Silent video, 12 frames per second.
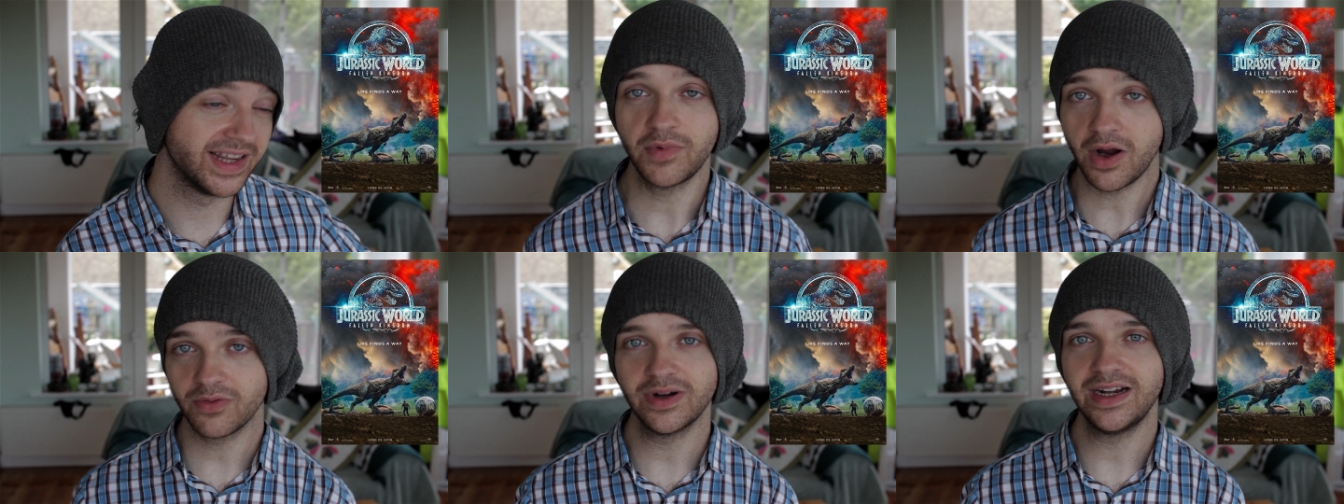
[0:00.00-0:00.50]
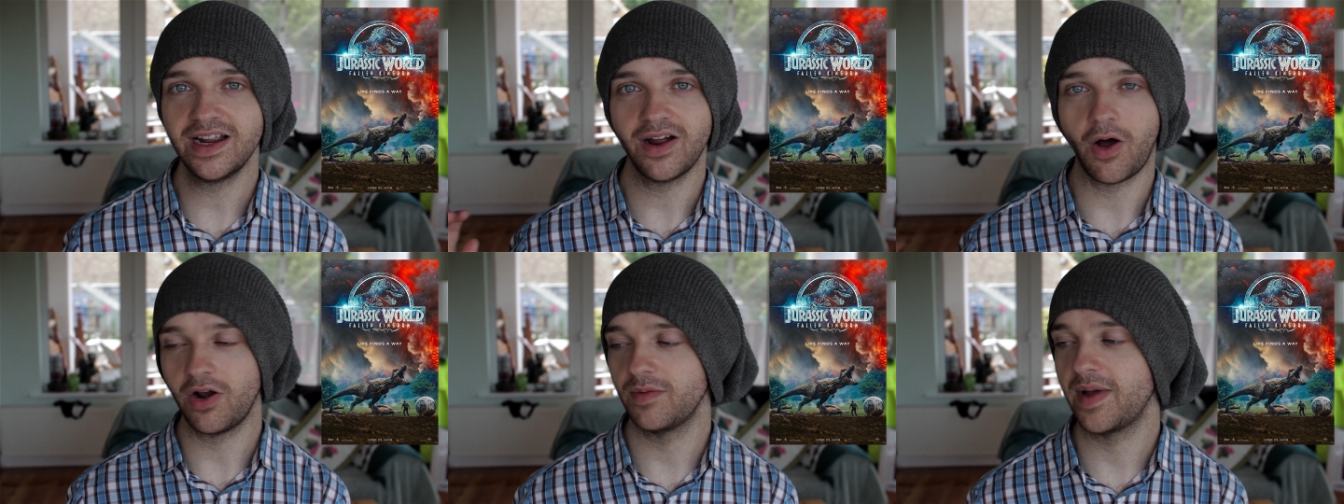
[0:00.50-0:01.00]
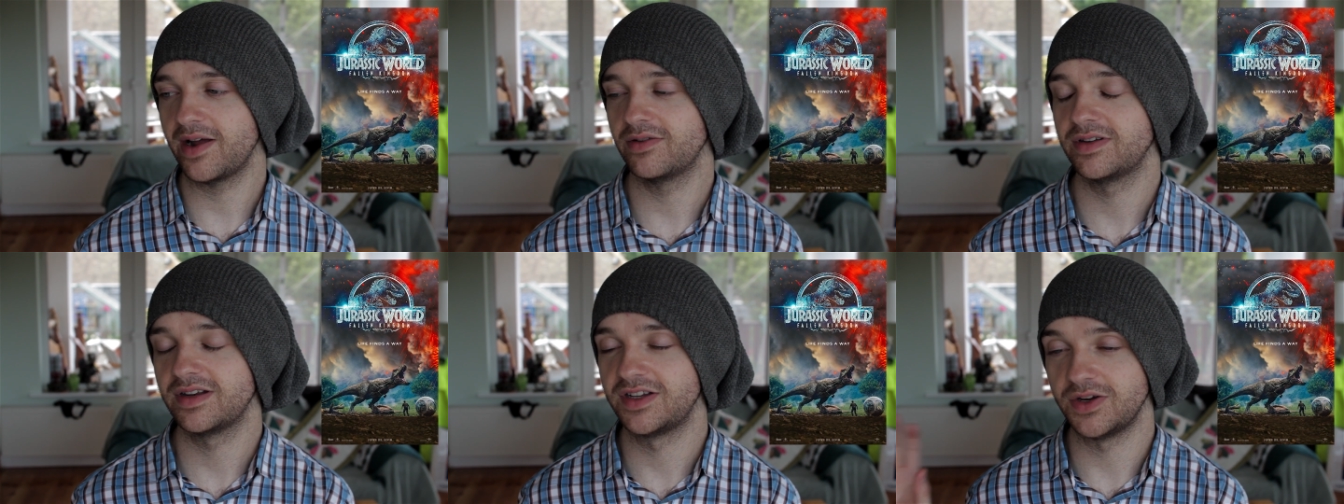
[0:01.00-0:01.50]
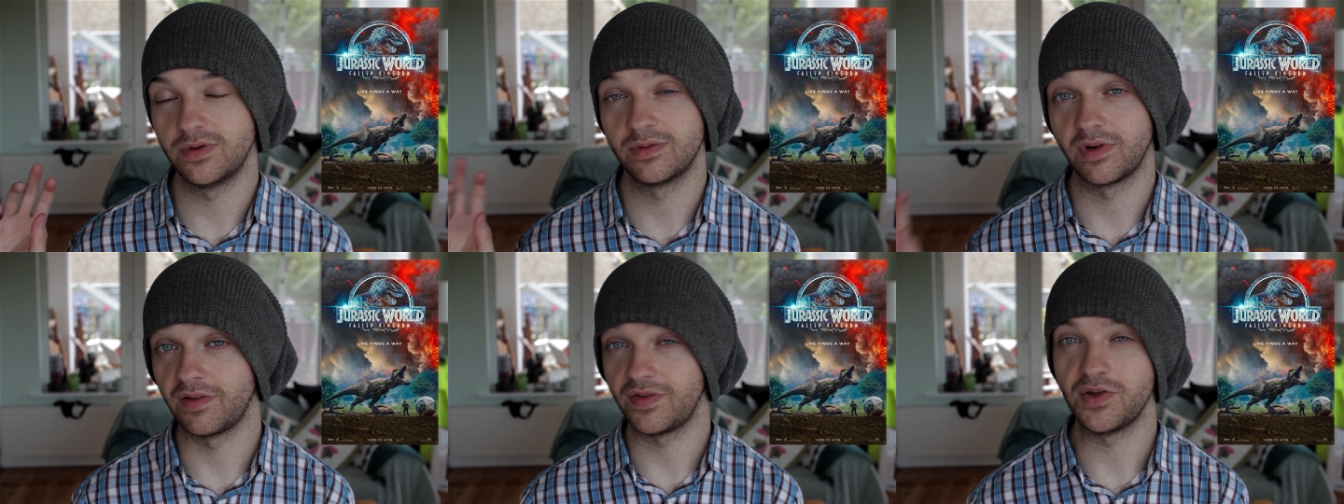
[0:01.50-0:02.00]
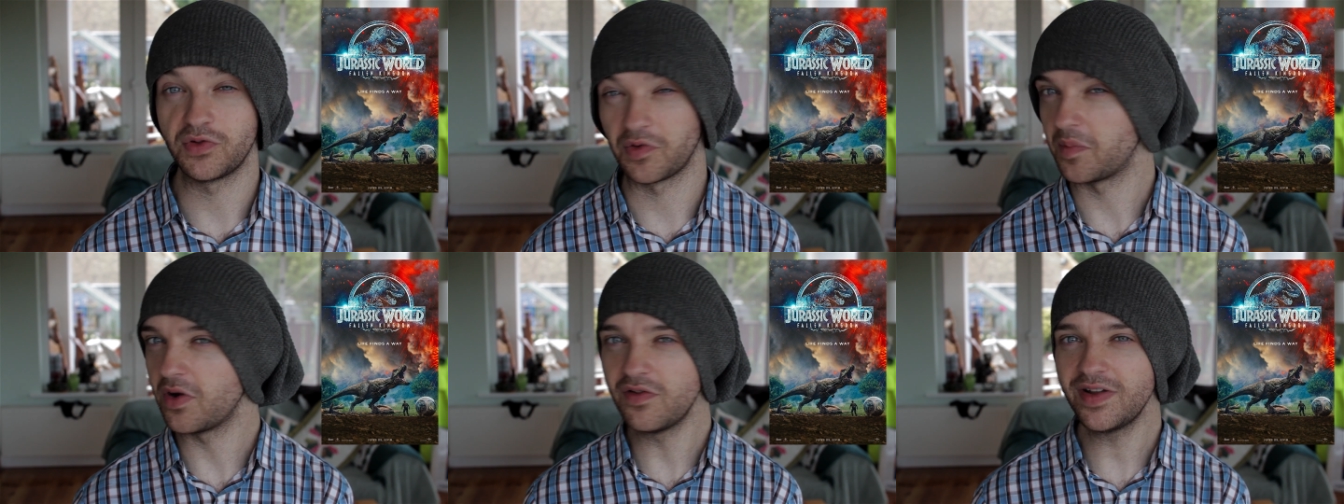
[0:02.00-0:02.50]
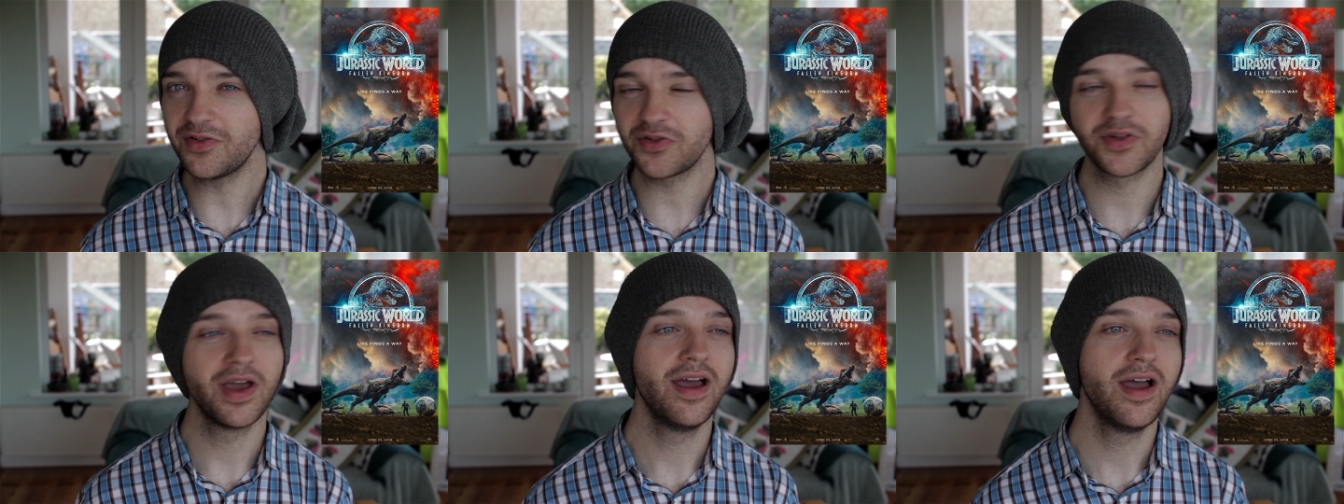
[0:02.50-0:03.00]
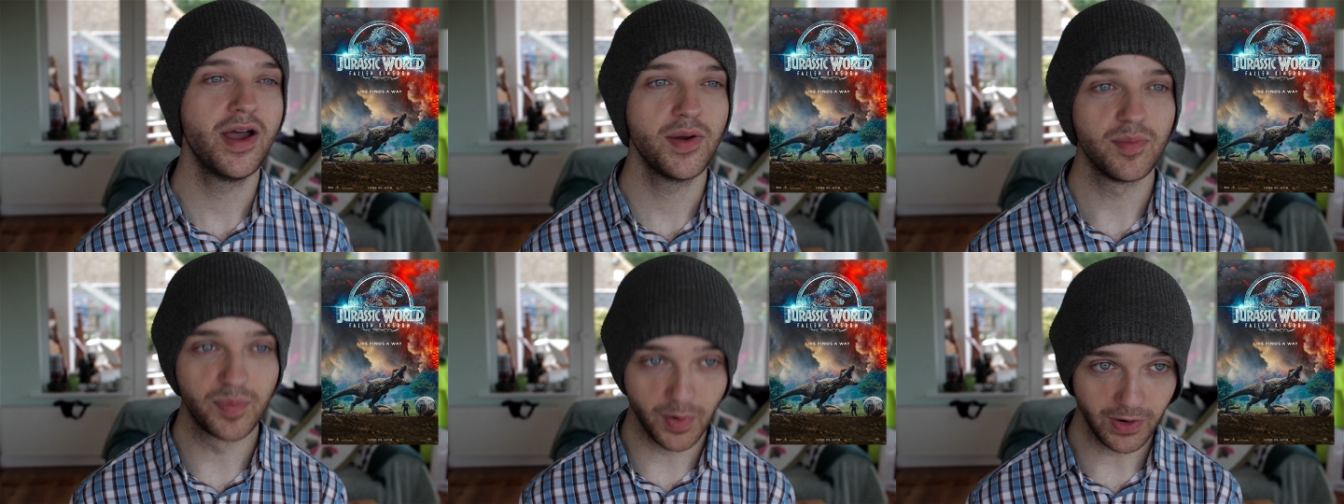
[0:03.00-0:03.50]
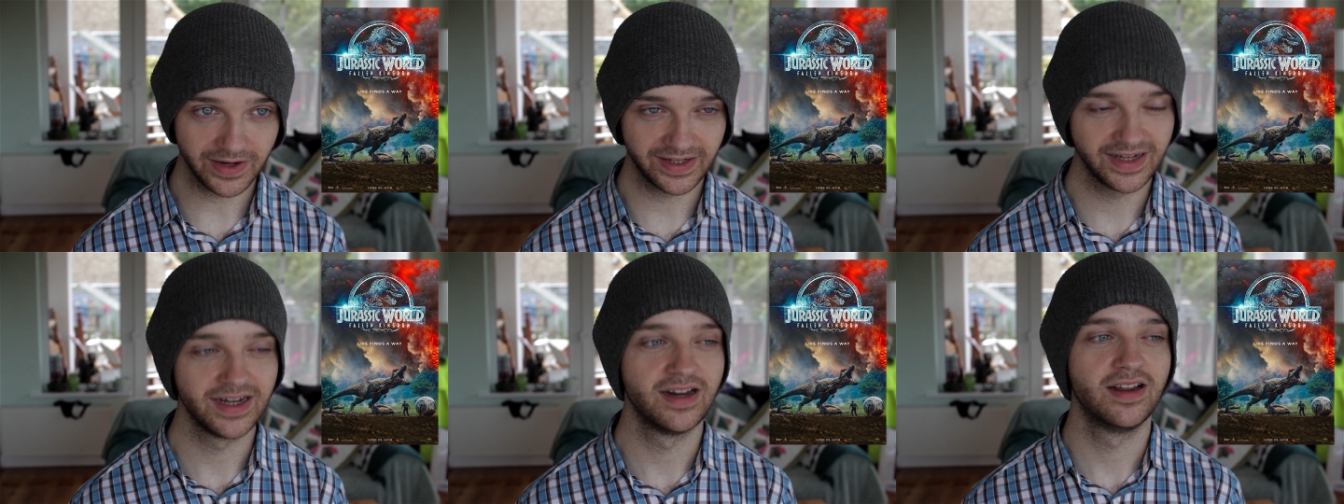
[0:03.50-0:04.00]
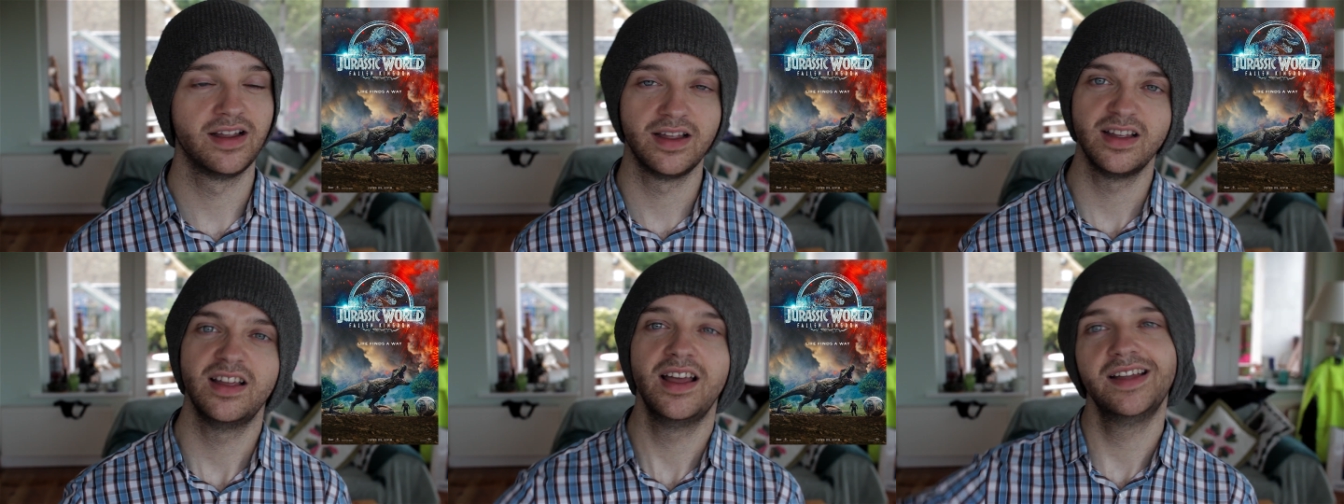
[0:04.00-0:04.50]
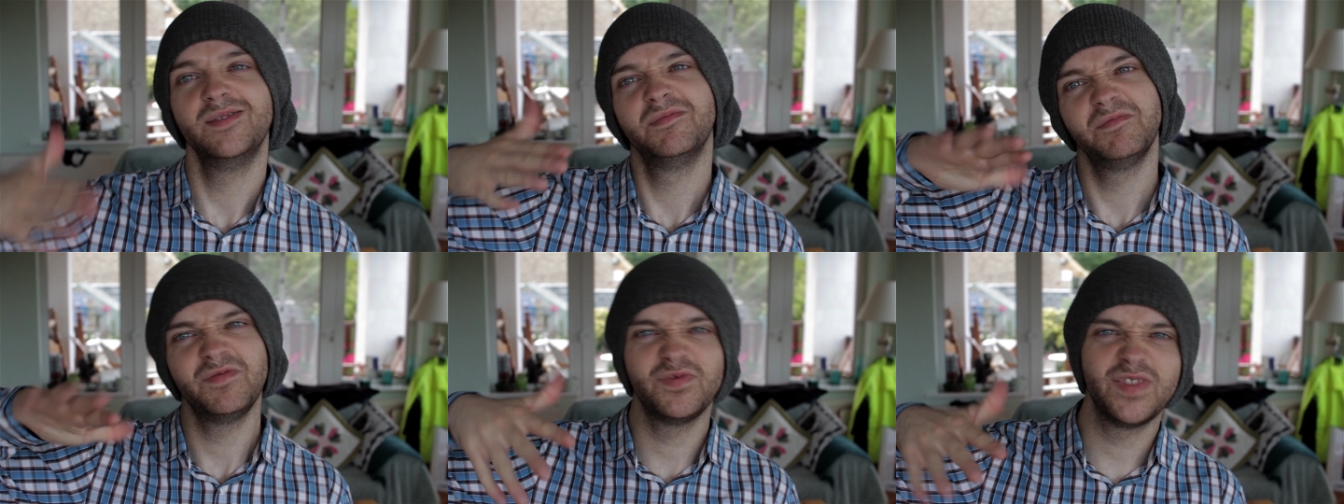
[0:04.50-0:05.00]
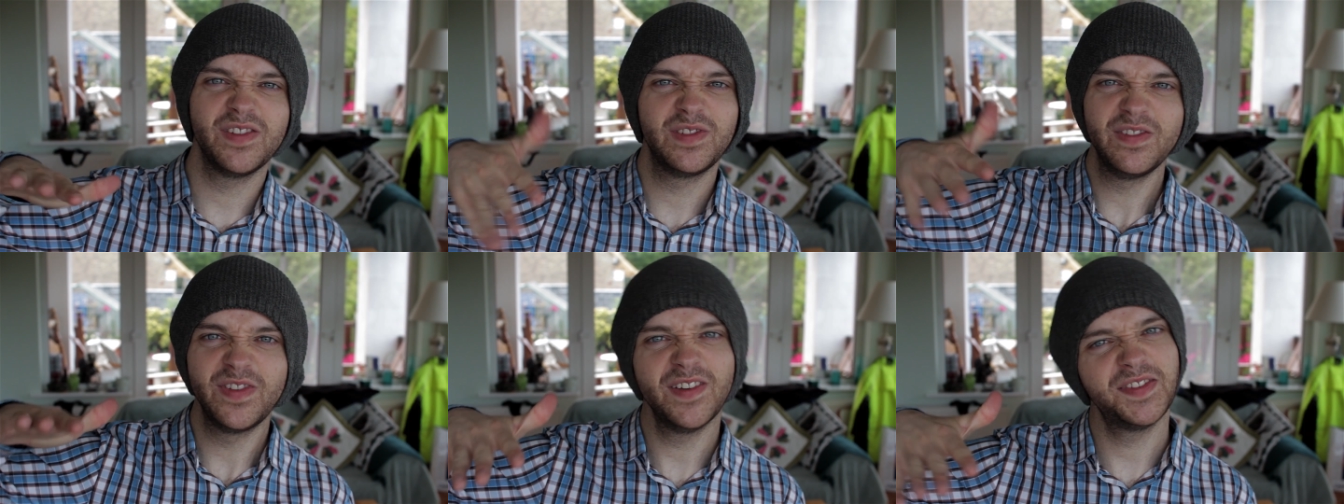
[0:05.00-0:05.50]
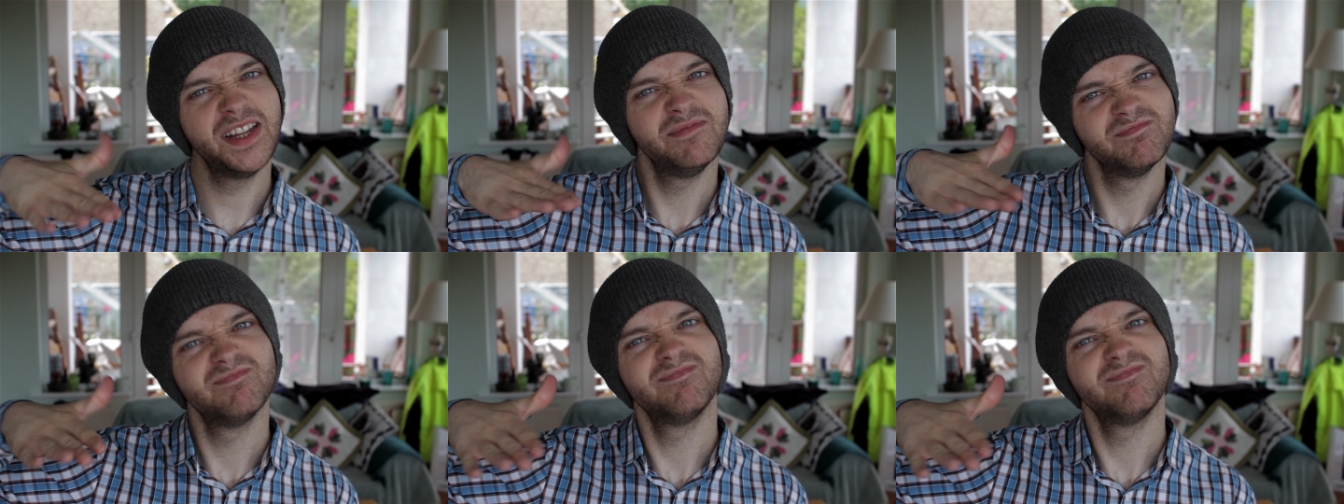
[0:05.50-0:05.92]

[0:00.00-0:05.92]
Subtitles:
I'm not really all about doing reviews of movies, but 50-50.